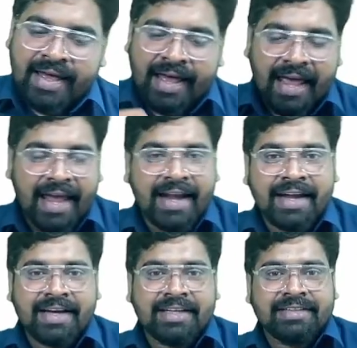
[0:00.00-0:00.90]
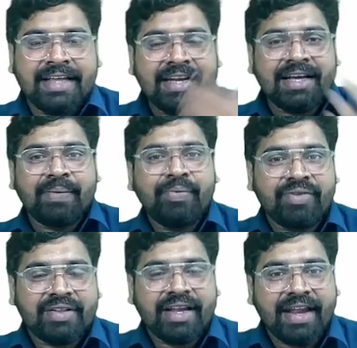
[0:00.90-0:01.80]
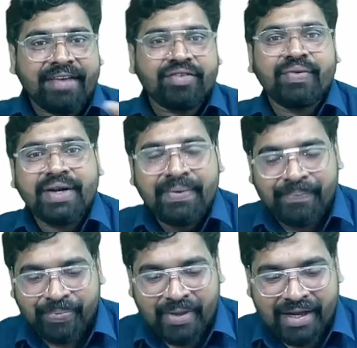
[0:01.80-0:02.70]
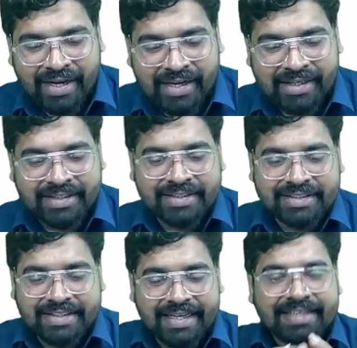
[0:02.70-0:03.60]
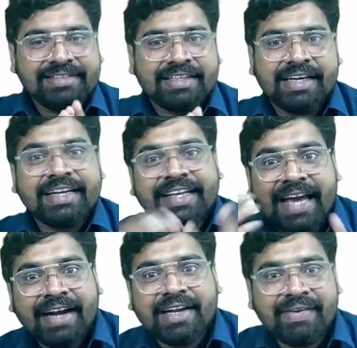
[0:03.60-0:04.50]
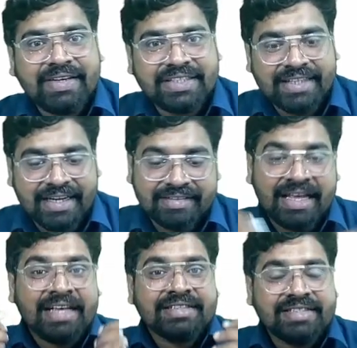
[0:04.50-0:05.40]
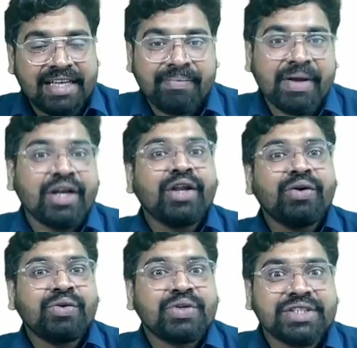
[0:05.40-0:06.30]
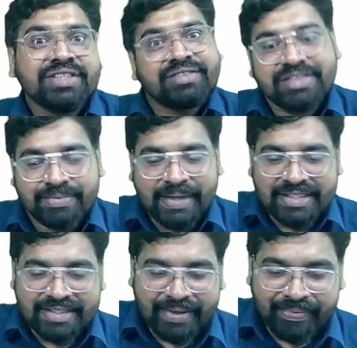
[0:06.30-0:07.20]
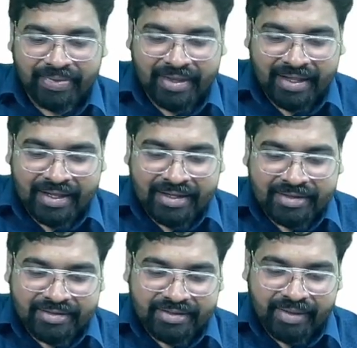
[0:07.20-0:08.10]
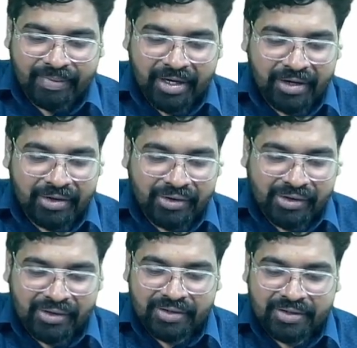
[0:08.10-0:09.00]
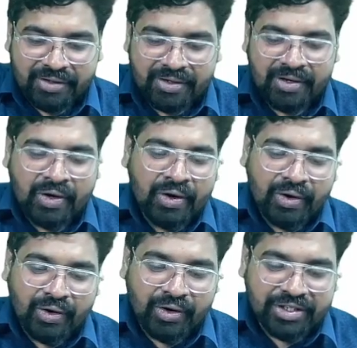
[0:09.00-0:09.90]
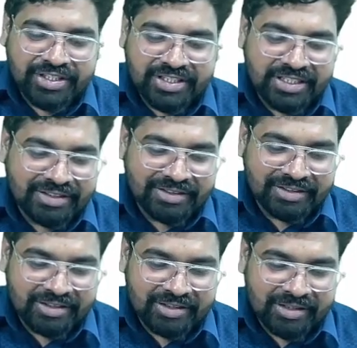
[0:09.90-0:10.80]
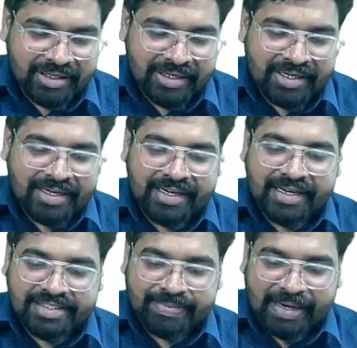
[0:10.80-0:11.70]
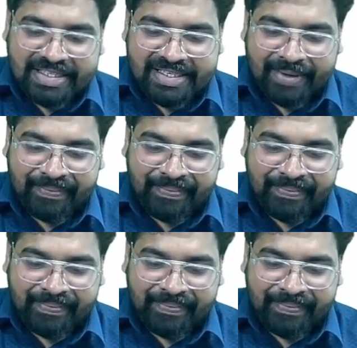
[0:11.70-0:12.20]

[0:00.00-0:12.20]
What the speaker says: And then comes the next one, that is a reactive lesion, that is cemento-osseous dysplasia. Cemento-osseous dysplasia.